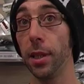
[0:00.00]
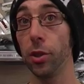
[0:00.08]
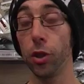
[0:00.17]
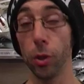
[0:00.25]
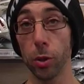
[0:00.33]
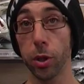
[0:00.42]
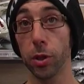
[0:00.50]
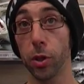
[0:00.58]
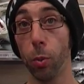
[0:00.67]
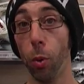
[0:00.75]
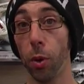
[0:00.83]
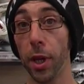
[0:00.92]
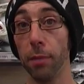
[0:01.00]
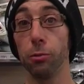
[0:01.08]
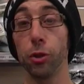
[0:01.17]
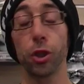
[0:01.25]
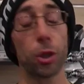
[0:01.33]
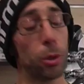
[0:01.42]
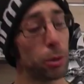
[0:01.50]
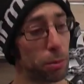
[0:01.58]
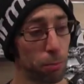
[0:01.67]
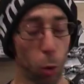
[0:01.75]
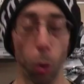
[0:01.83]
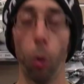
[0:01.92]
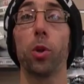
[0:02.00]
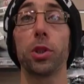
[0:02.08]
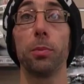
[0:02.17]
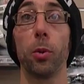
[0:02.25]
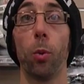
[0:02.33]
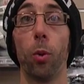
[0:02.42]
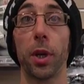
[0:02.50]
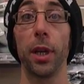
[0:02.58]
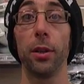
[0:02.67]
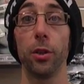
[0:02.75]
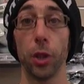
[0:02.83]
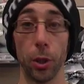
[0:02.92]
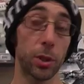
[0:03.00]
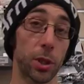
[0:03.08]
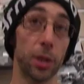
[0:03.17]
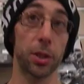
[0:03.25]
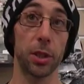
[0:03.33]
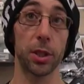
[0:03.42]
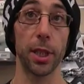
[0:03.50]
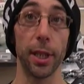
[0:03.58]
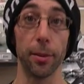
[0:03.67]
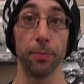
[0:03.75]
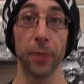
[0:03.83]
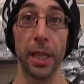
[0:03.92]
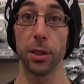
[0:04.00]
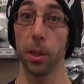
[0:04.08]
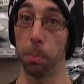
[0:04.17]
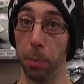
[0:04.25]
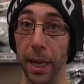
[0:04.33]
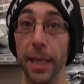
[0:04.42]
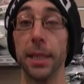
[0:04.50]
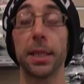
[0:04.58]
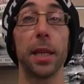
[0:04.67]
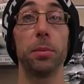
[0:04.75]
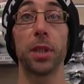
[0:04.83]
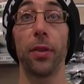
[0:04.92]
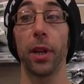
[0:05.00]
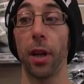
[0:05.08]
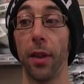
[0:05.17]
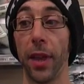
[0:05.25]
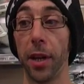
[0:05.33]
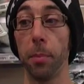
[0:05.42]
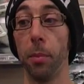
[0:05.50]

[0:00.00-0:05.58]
in, useless to walk in. Shoes, awesome to walk in, useless to ski in. So please keep something like that in